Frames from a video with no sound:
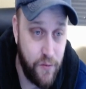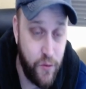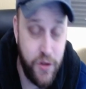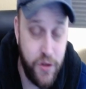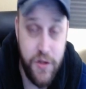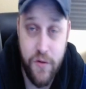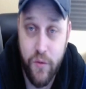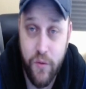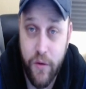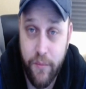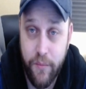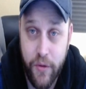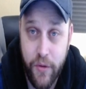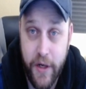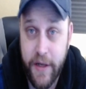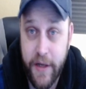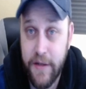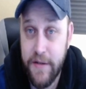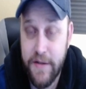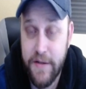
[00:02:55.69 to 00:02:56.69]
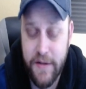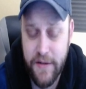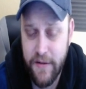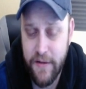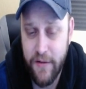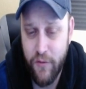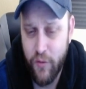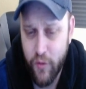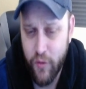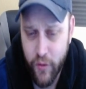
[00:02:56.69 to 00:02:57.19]
which is what brings
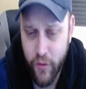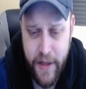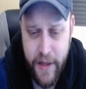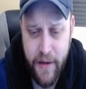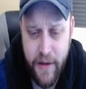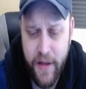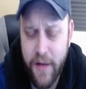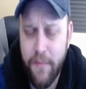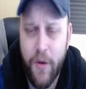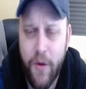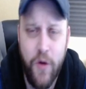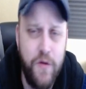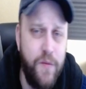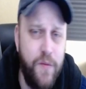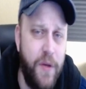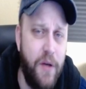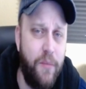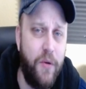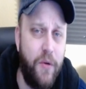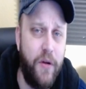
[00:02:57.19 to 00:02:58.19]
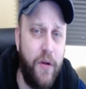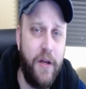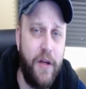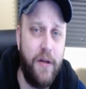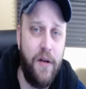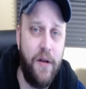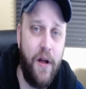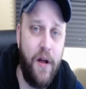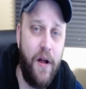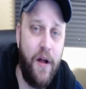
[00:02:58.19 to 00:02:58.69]
really most people in.